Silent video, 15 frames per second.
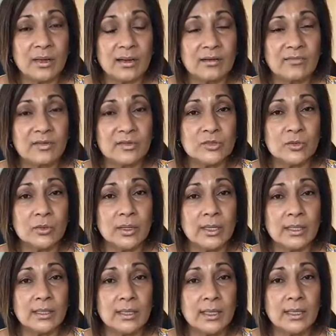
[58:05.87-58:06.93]
I've
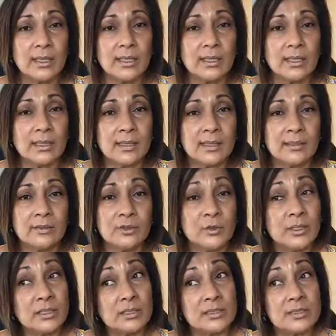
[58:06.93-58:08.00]
enjoyed
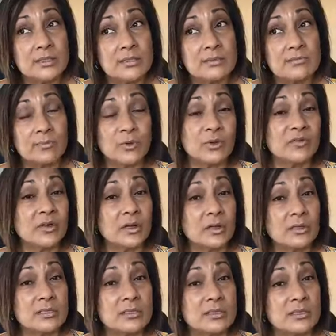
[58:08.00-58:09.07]
doing this Grieving
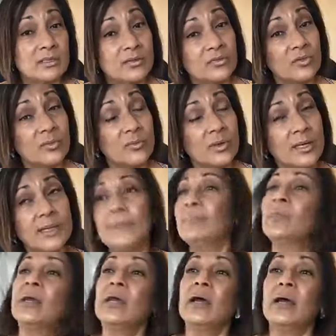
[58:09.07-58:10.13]
Hearts in a different way.
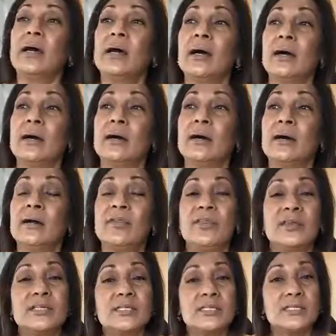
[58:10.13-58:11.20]

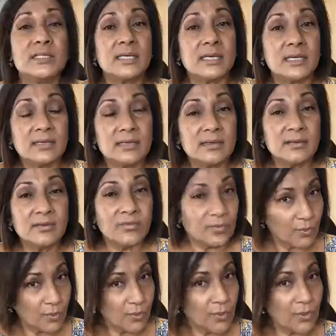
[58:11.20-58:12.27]
This is it
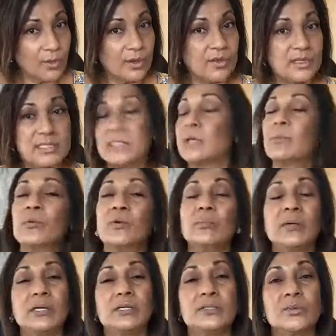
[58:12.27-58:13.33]
for the summer,
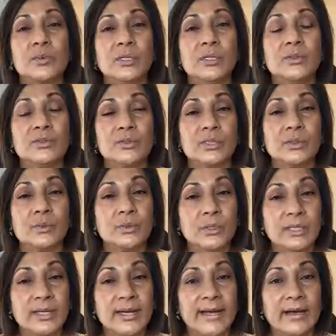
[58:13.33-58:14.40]
because we usually would
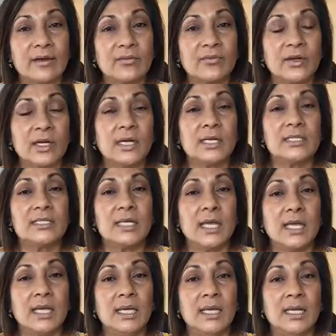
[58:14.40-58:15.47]
have
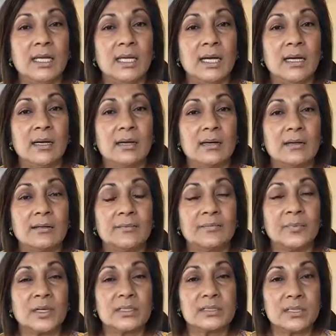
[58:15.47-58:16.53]
taken
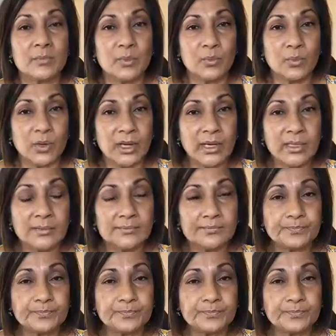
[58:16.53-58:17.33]
a summer break.